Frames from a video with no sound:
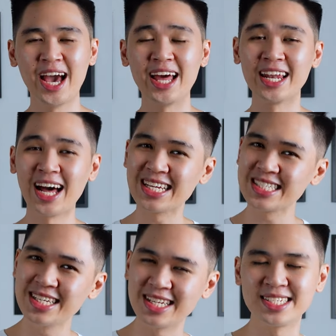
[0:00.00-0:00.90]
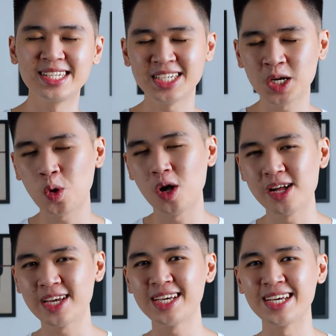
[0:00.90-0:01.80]
And lastly, the stitching
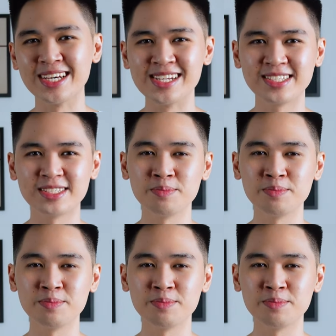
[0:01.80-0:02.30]
quality is,